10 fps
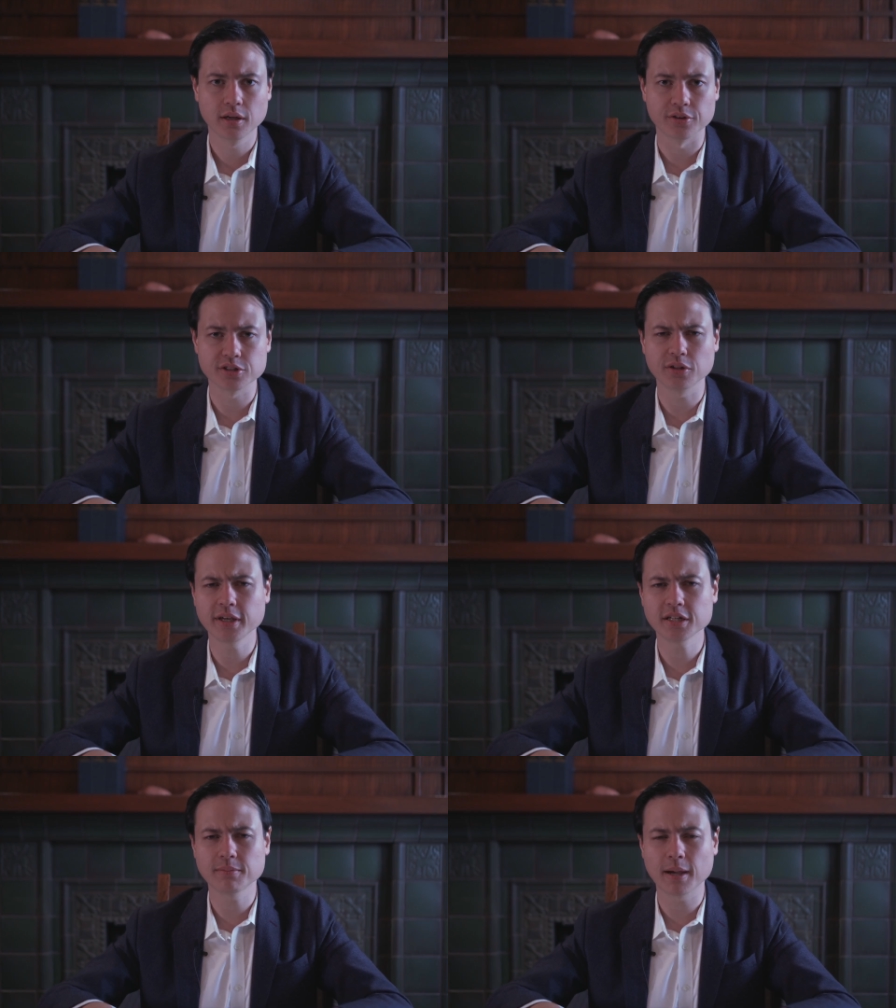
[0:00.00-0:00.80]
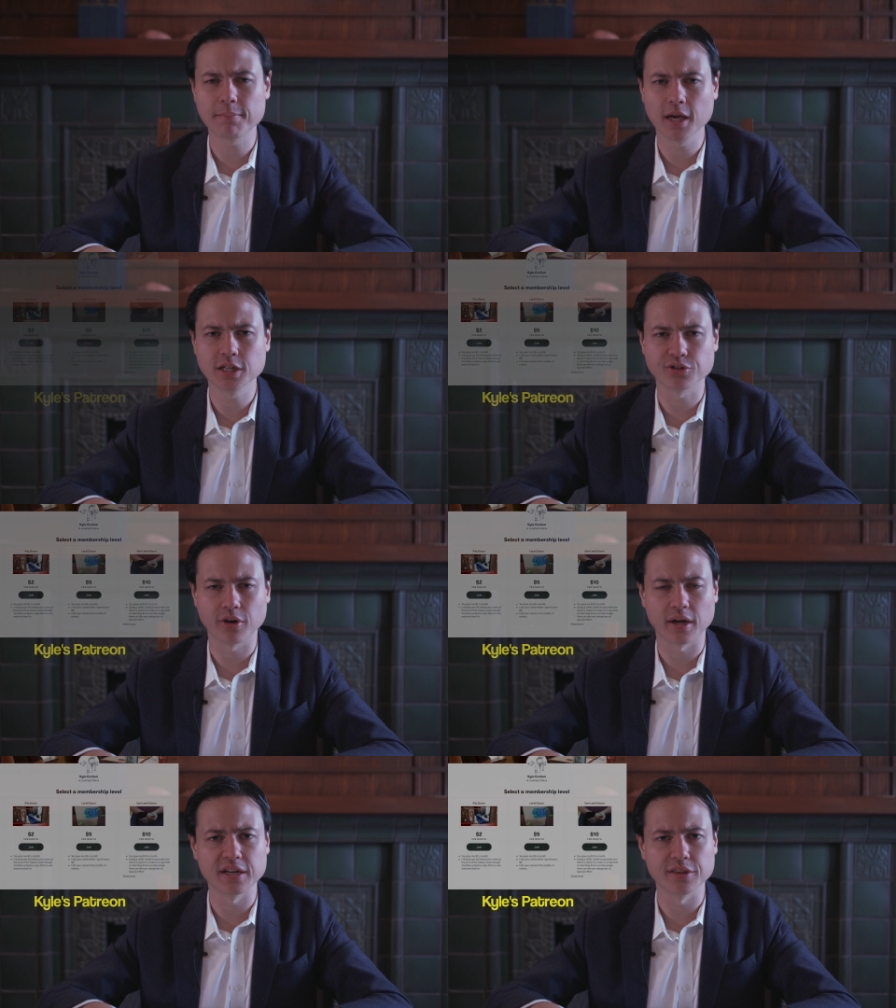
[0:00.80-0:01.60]
there's a link to my
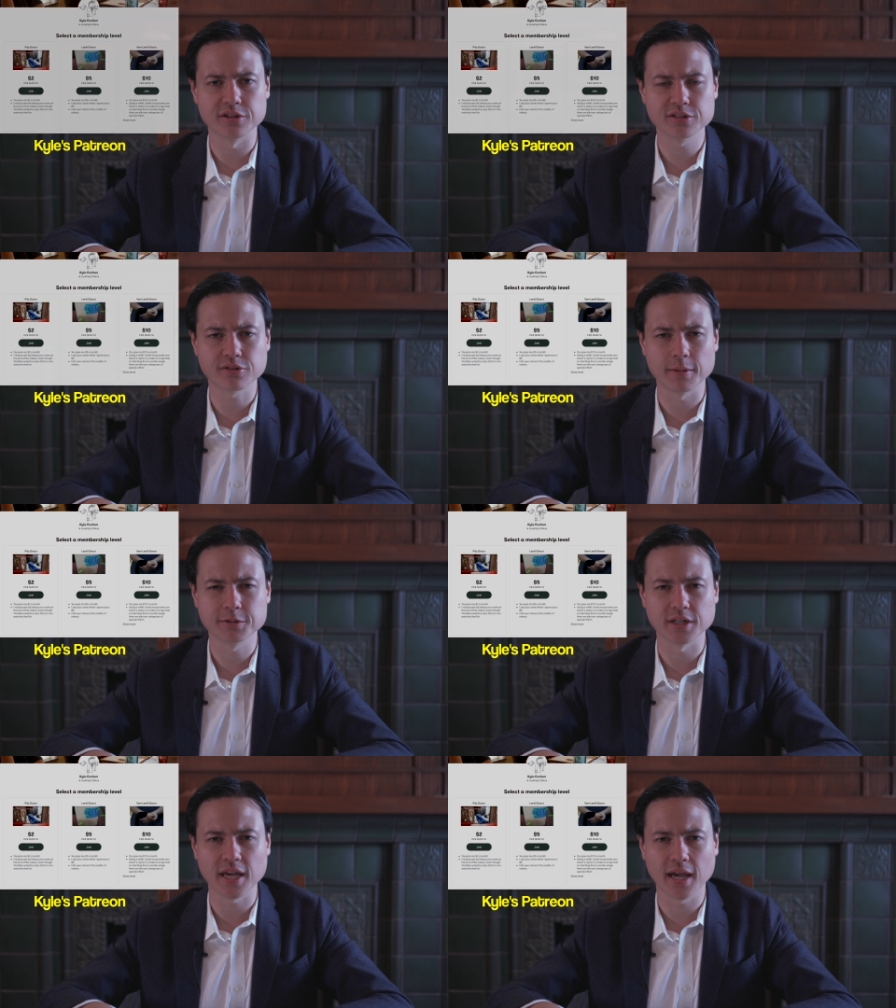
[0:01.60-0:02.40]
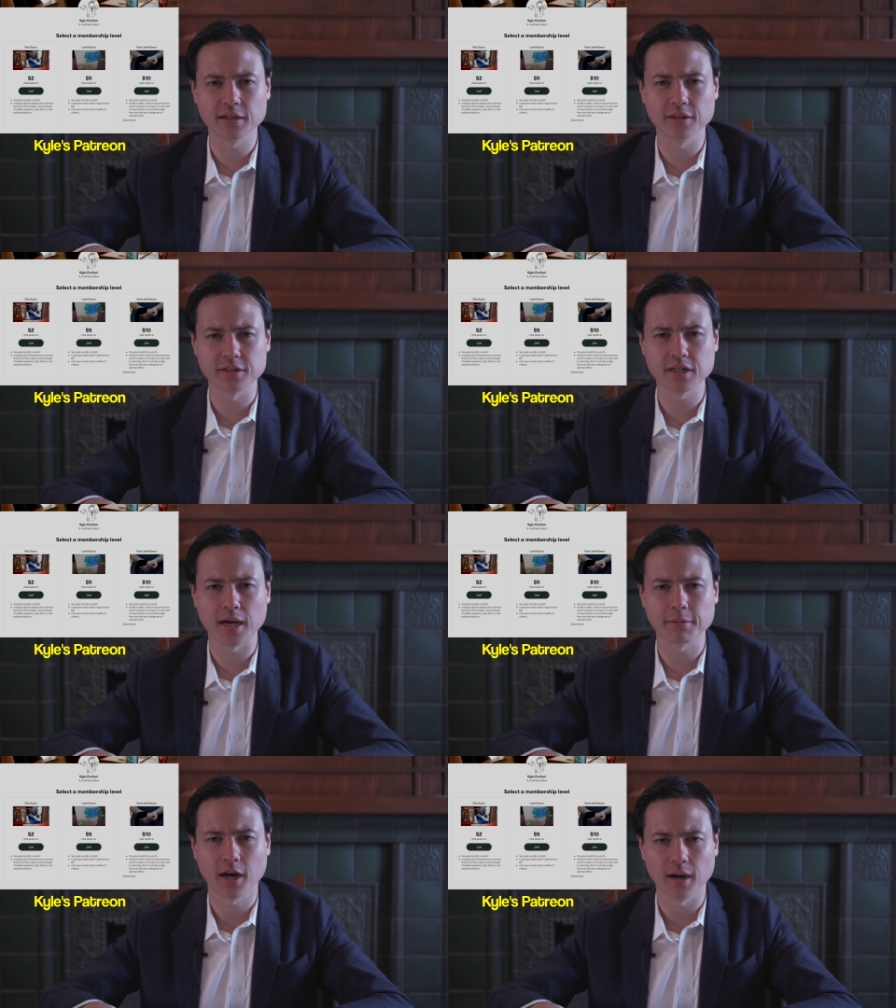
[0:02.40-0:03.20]
Patreon in the description and in the
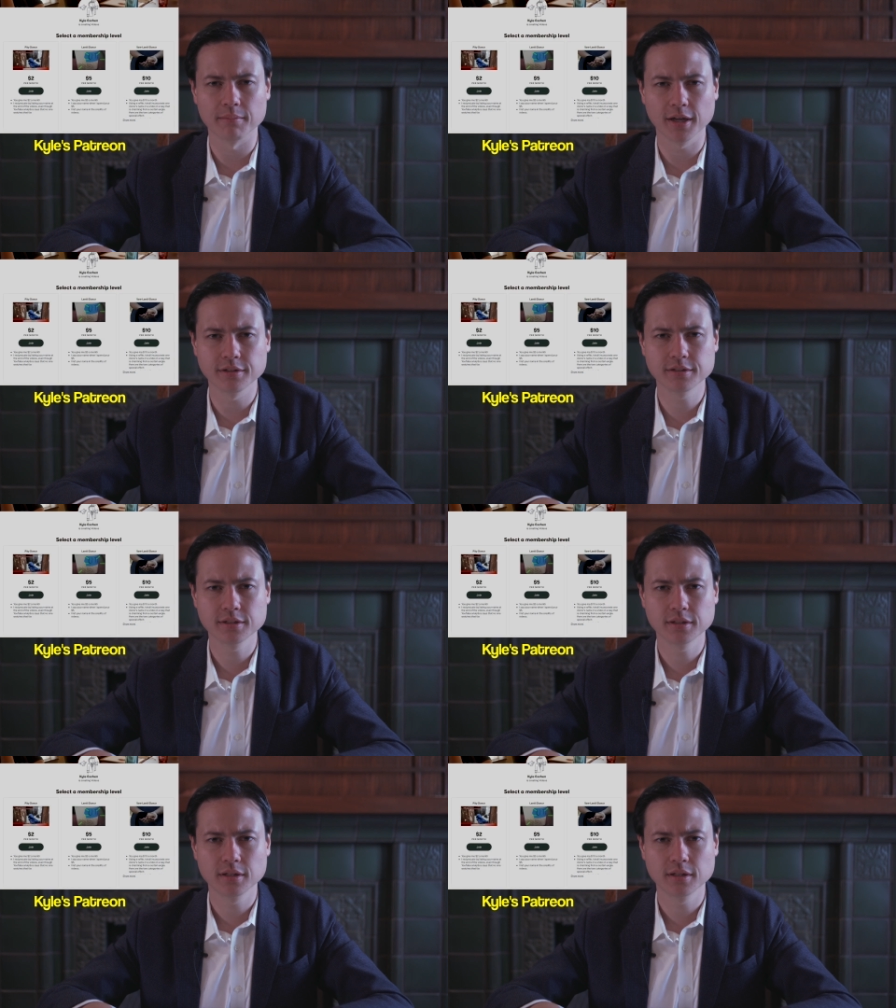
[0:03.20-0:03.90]
top comment.